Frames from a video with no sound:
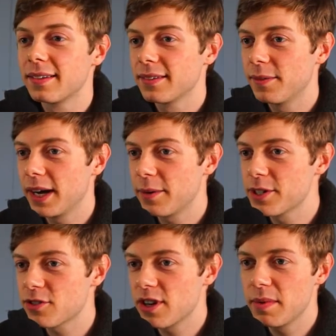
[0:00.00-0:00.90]

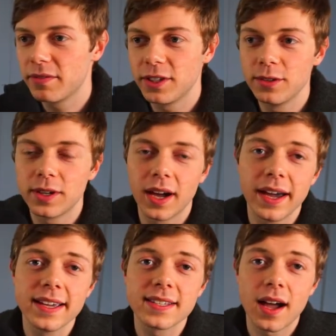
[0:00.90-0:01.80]
for you
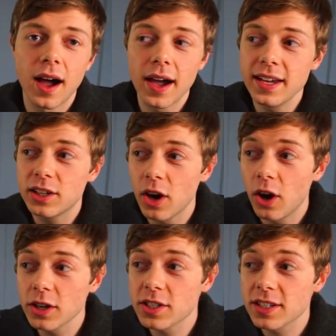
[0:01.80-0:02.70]
guys, I
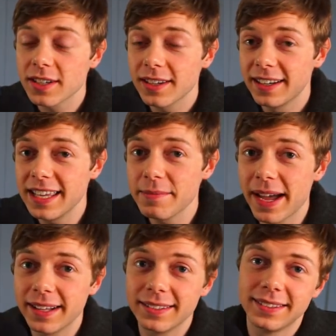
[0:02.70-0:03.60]
got an
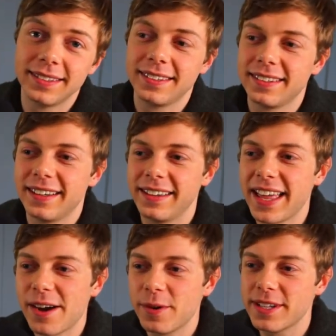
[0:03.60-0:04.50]
email. And
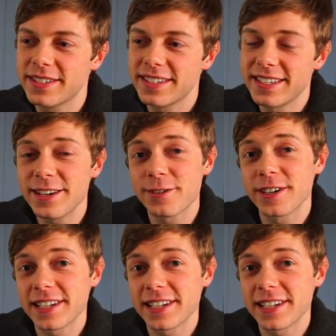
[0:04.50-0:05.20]
that was the secret